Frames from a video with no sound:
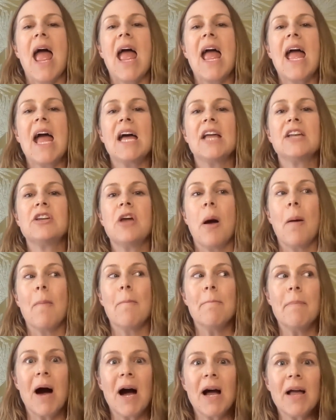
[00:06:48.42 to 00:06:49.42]
And
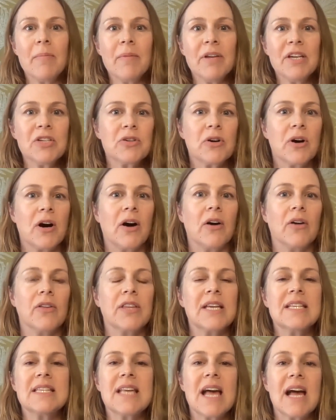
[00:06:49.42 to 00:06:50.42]
my mental health
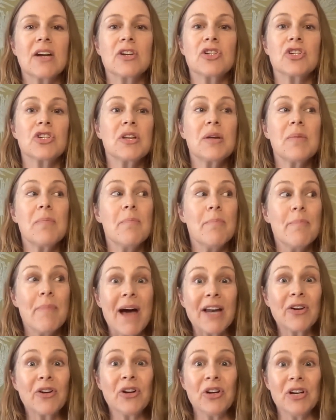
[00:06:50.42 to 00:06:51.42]
is actually
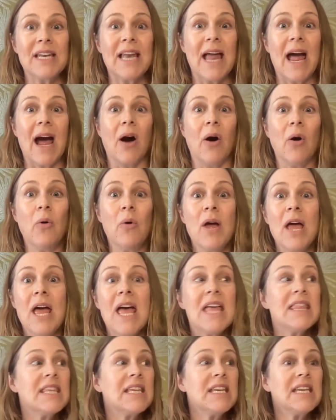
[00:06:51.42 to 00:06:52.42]
better now
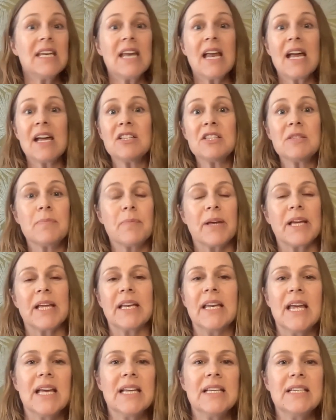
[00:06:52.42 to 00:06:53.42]
than it has
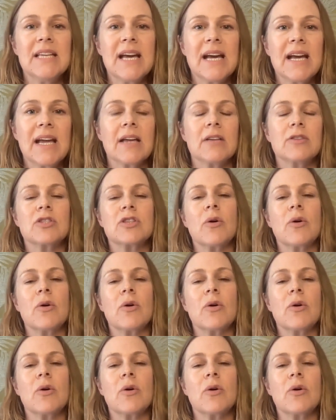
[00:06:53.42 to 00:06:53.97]
been in decades.